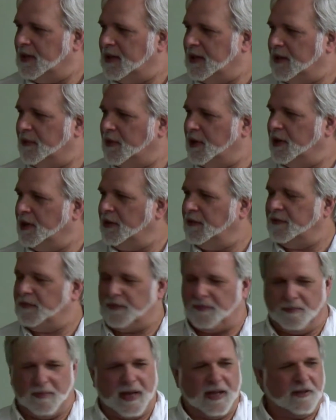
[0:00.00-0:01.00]
where
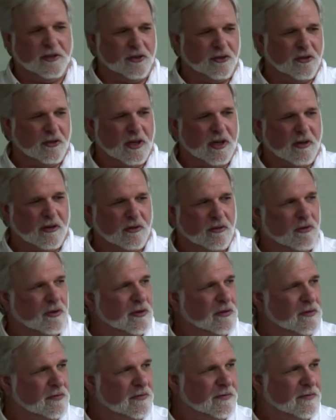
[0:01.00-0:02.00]
you've made the scleral
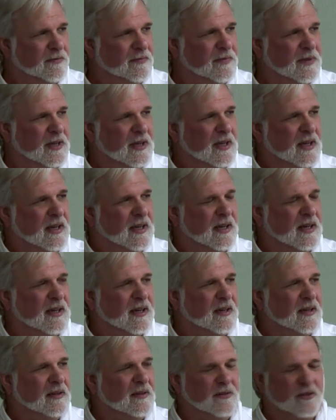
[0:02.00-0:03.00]
groove.
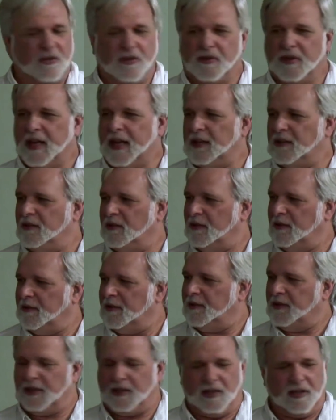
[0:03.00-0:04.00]
So that
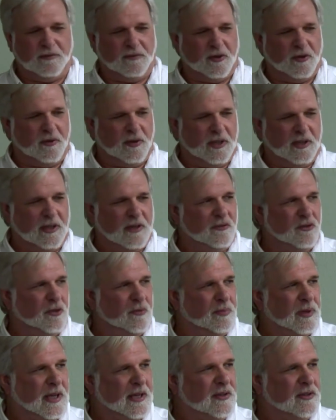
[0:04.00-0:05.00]
it gives
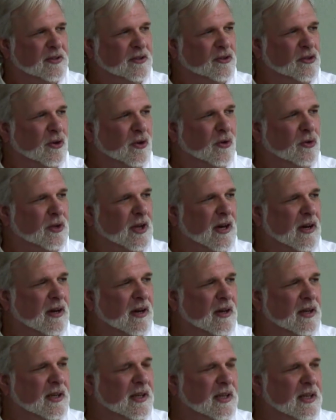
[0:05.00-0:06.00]
you places to hold
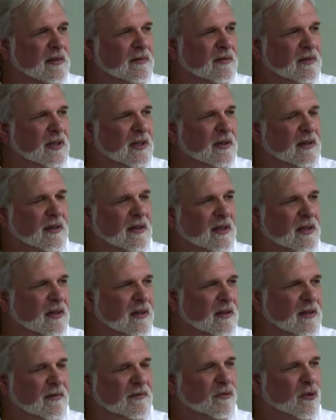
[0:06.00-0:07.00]
on. It
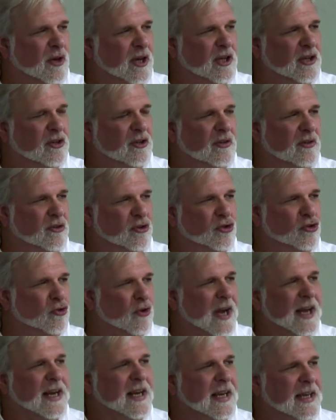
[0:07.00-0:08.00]
avoids
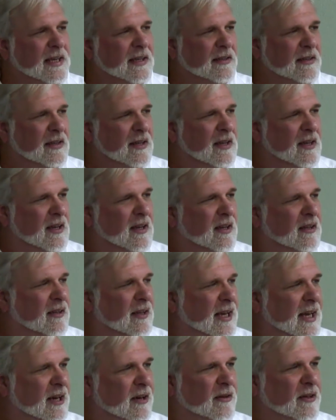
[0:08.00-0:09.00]
shredding it
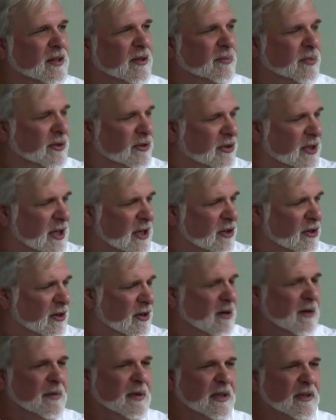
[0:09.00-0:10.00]
later in the
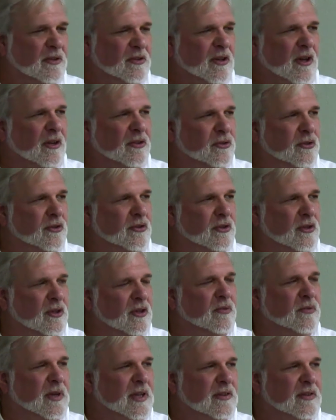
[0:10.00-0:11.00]
procedure. I mean, there's all sorts of
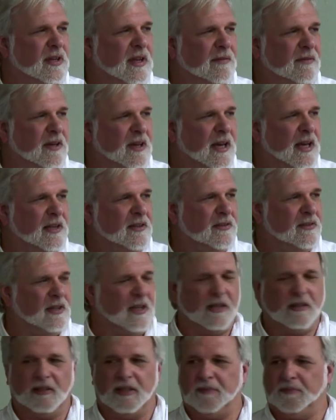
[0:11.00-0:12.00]
good reason to have a nice
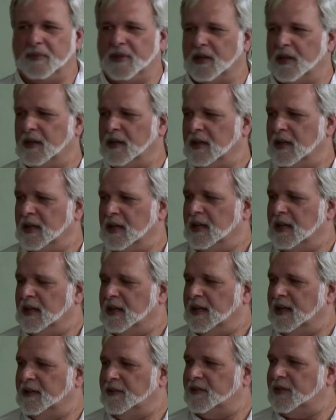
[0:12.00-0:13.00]
thick lip there.
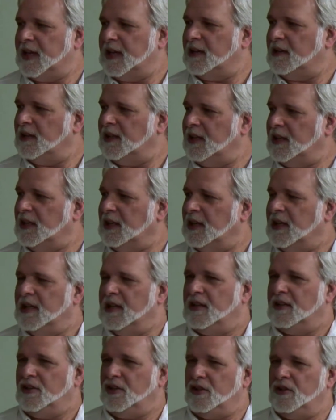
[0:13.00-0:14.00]
And secondly,
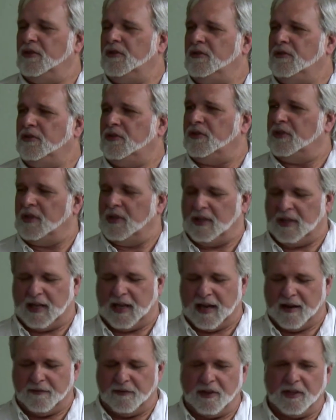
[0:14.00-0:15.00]
use
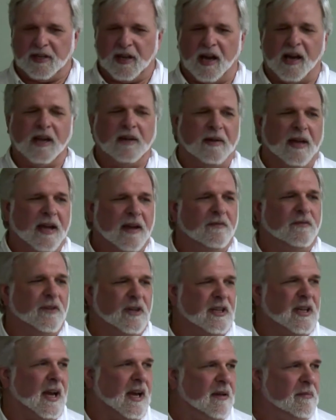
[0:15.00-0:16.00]
every
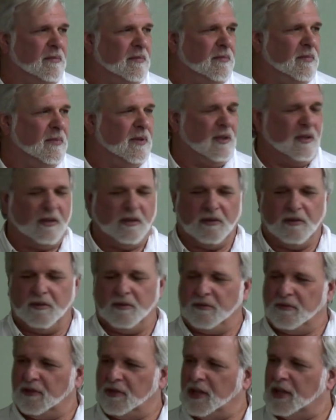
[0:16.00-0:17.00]
time
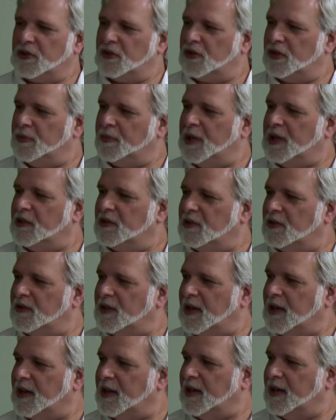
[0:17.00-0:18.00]
you touch the patient's
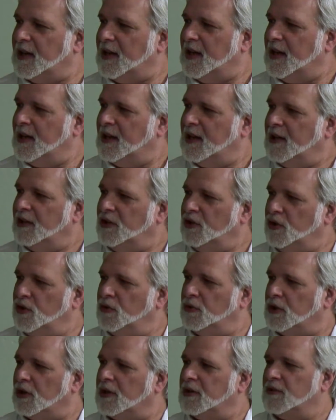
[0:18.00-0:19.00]
eye,
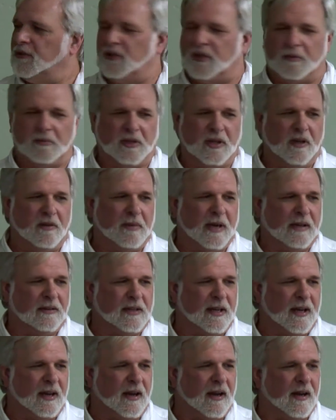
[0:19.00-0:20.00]
you learn something about
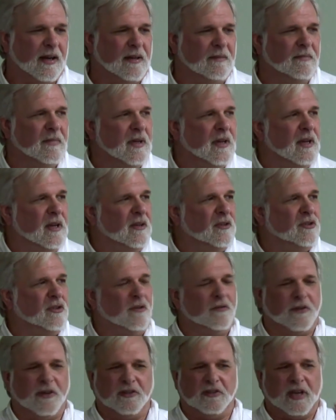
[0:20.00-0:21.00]
that eye.
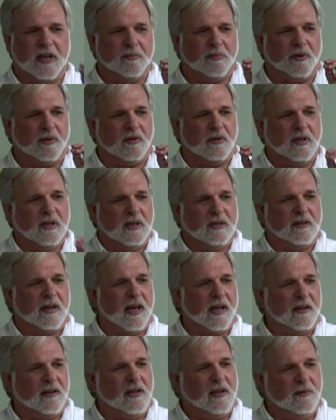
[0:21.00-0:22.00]
So, for example,
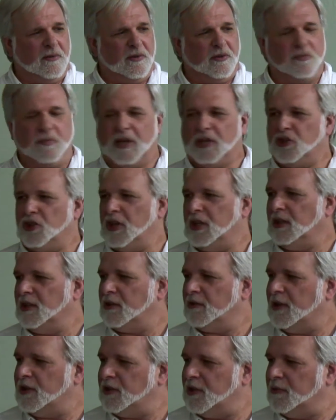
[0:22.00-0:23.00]
he was mentioning the
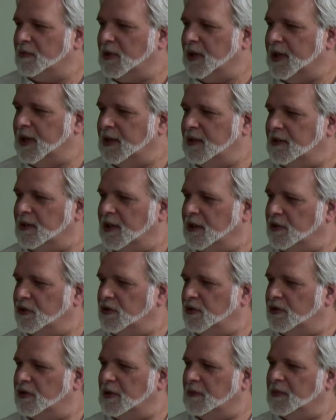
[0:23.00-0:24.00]
crescent blade tells
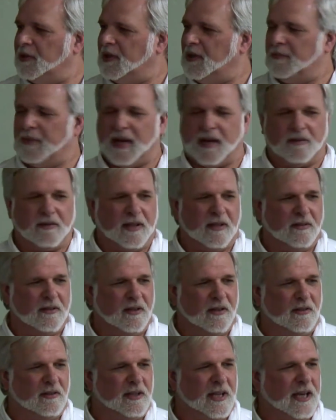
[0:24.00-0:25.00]
you something about
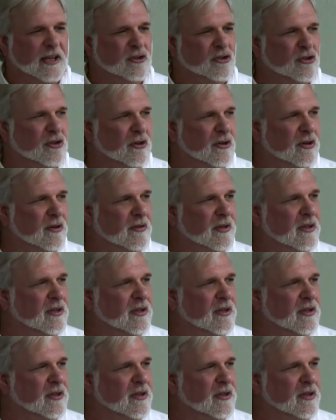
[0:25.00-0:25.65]
the texture, the